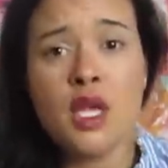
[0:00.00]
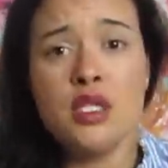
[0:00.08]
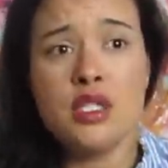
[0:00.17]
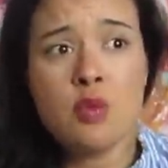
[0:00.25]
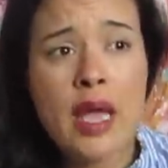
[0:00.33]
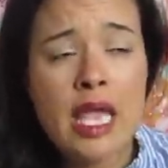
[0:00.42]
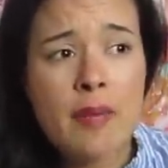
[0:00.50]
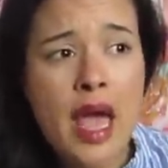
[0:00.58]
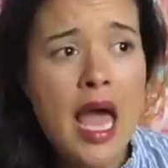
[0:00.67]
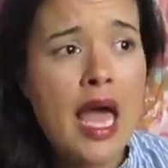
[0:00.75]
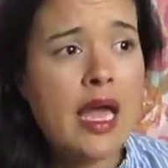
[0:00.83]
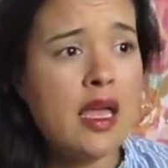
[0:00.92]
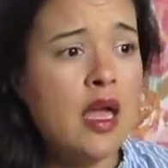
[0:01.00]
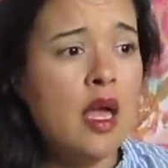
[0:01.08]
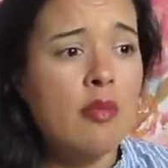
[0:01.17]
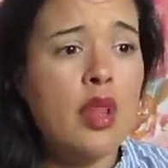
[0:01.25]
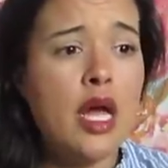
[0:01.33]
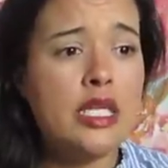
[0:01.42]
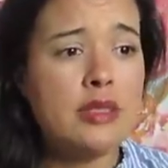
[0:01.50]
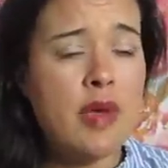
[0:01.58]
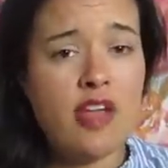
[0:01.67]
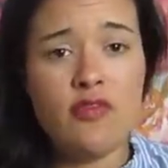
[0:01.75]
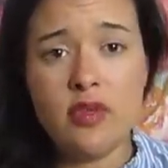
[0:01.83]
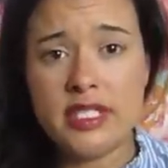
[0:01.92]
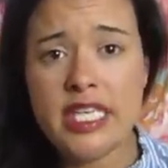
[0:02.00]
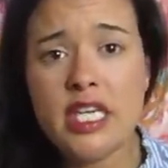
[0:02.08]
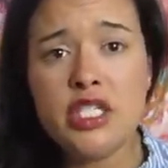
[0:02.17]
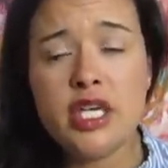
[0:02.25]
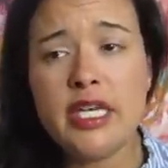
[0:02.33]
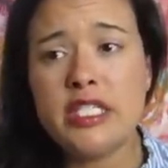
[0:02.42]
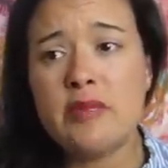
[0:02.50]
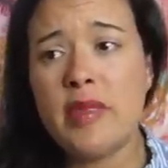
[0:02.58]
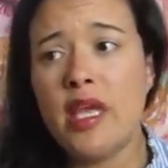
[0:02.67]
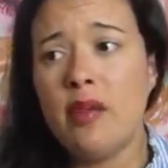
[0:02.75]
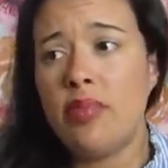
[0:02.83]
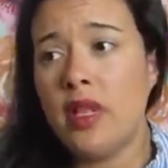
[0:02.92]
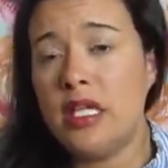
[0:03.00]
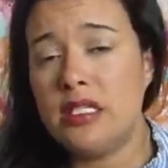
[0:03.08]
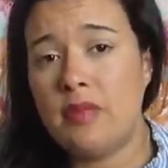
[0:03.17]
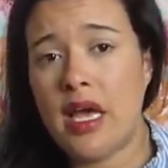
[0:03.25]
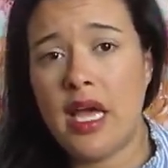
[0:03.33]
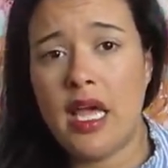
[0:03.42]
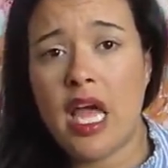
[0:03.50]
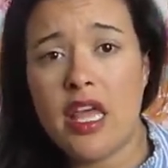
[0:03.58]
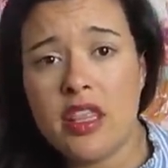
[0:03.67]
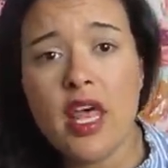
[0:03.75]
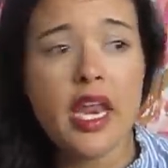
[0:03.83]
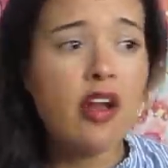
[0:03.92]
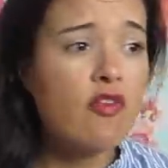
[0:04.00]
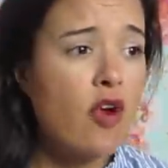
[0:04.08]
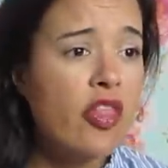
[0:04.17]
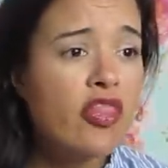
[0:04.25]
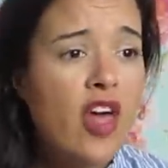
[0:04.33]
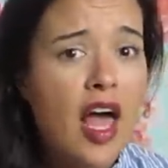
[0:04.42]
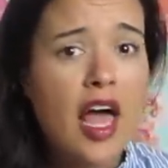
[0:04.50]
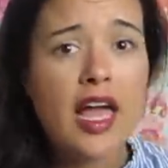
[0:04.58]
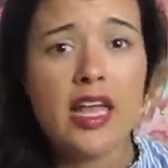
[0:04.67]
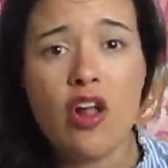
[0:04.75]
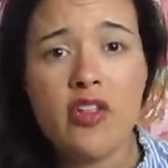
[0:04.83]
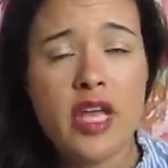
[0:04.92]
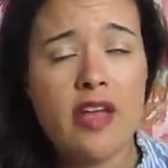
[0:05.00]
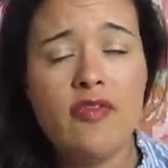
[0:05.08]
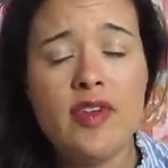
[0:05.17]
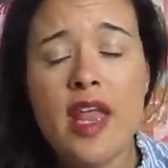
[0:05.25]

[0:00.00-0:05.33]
sway back, plus my full seat adjustment, plus my athletic front thigh, and all. I've